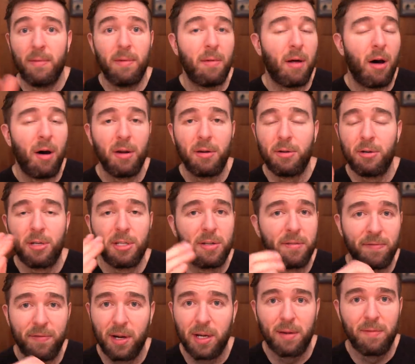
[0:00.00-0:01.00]
hundreds
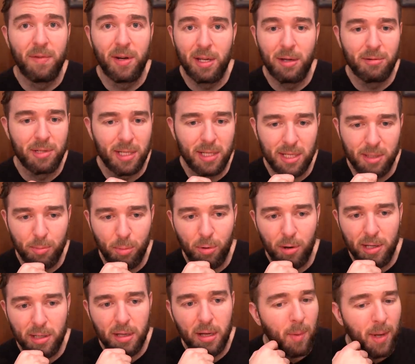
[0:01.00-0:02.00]
of fucking videos at this
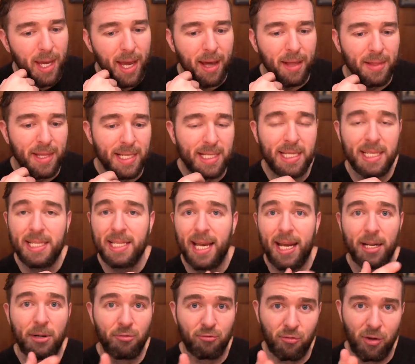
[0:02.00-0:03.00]
point. But yeah, this is a
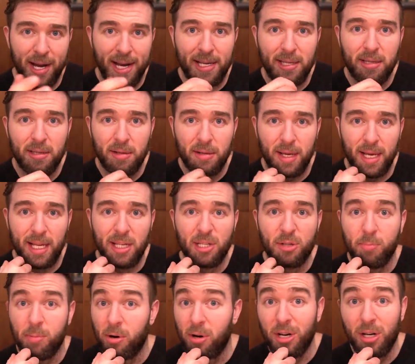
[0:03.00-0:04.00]
great
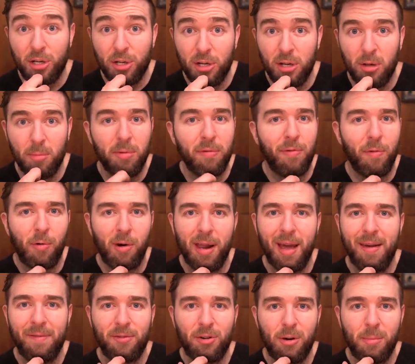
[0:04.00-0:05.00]
inspirational before and
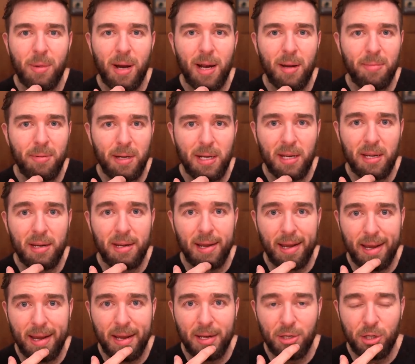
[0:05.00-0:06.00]
after in my opinion,
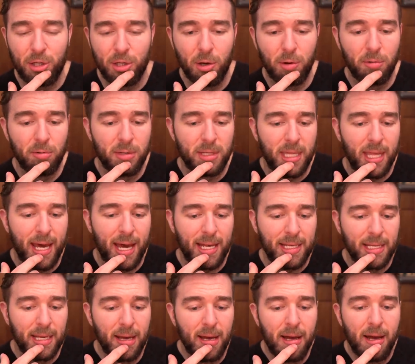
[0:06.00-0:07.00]
and shows
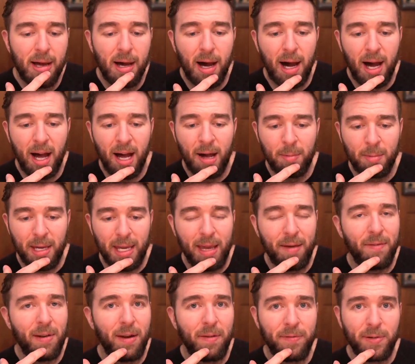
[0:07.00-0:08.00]
that
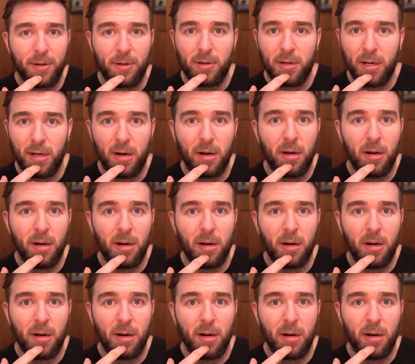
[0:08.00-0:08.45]
even if you're, you